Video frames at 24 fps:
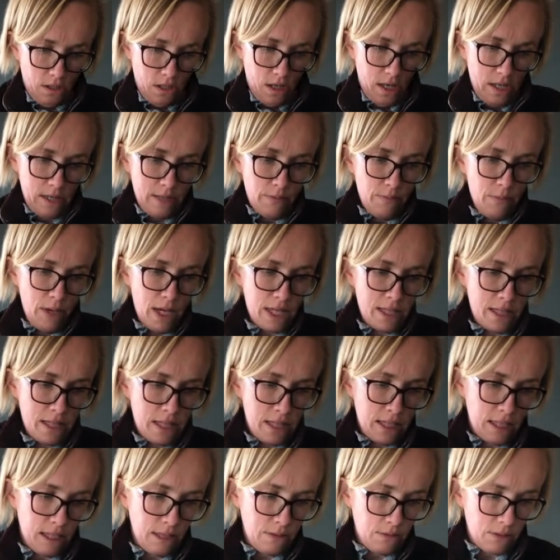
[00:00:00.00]
the main
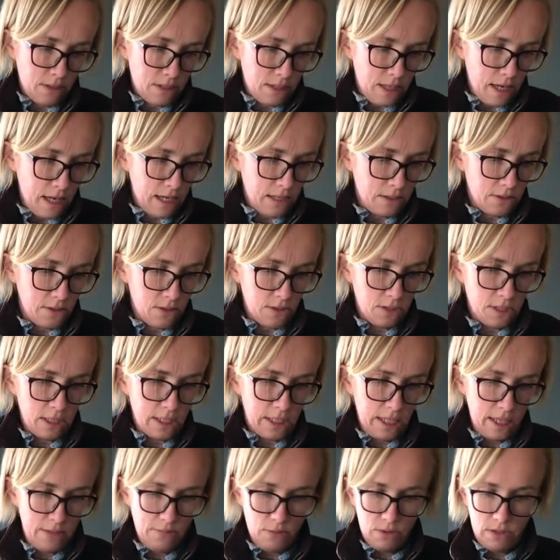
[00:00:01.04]
thing I would say is just to
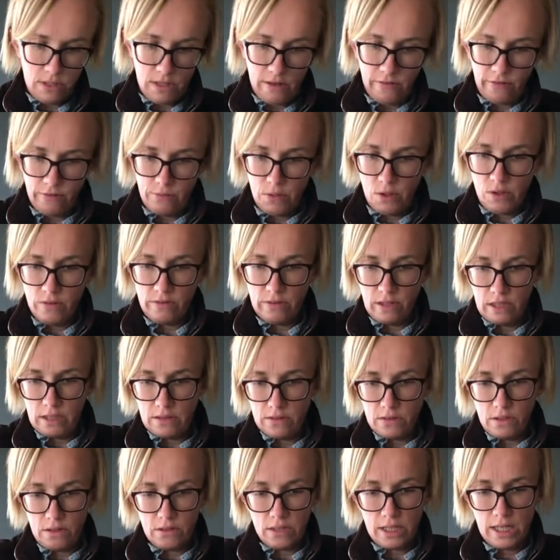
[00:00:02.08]
keep yourself moving.
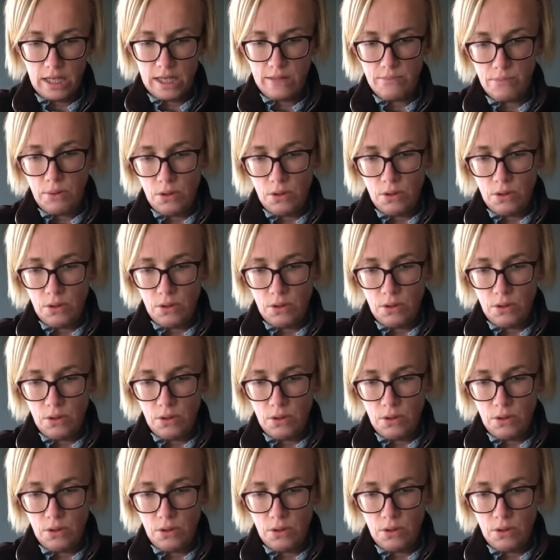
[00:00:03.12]
So keep